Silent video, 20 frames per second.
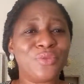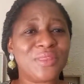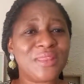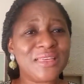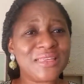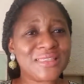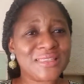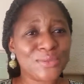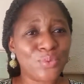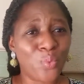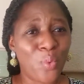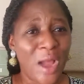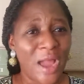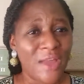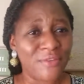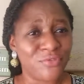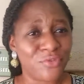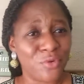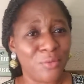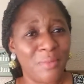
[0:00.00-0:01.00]
this
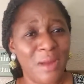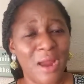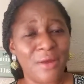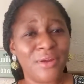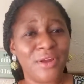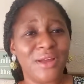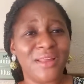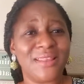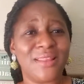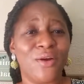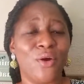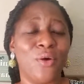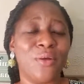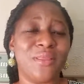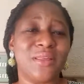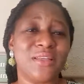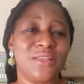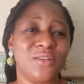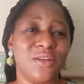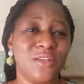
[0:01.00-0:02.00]
wife you married or
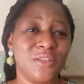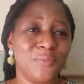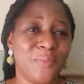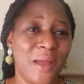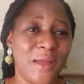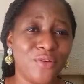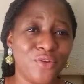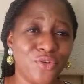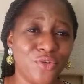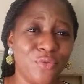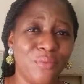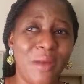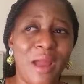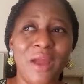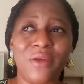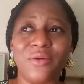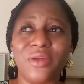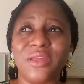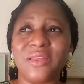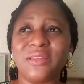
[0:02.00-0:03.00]
this husband you
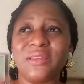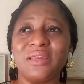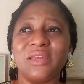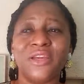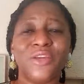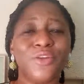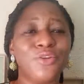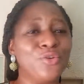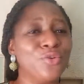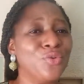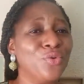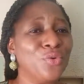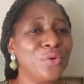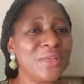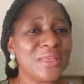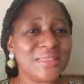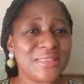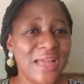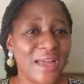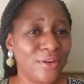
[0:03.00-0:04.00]
married,
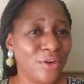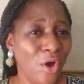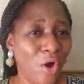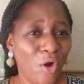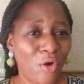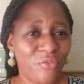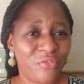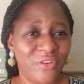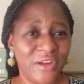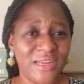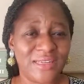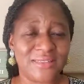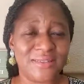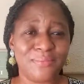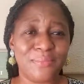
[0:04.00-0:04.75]
is an orphan.